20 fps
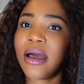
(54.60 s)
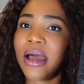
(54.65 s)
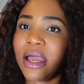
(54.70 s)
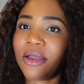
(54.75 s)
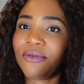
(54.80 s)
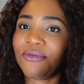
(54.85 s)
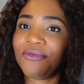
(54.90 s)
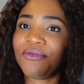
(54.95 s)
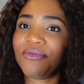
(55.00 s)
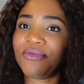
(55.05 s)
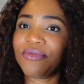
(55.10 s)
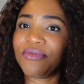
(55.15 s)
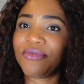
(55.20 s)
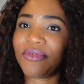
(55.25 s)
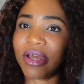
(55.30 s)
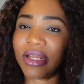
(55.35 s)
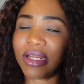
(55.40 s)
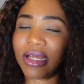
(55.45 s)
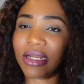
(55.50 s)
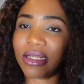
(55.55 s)
I
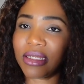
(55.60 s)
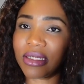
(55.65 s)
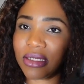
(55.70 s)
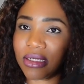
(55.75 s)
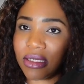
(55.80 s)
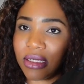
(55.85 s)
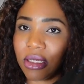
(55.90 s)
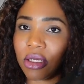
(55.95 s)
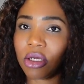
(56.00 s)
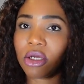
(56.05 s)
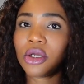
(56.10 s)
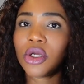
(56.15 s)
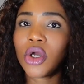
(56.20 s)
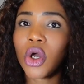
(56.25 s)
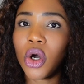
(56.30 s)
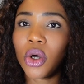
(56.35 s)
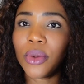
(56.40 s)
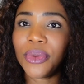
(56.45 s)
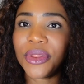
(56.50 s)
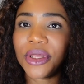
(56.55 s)
finally
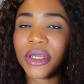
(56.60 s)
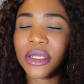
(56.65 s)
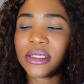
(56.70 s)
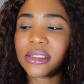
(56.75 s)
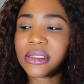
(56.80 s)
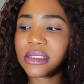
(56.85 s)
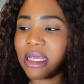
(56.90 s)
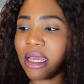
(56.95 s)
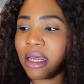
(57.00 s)
got this,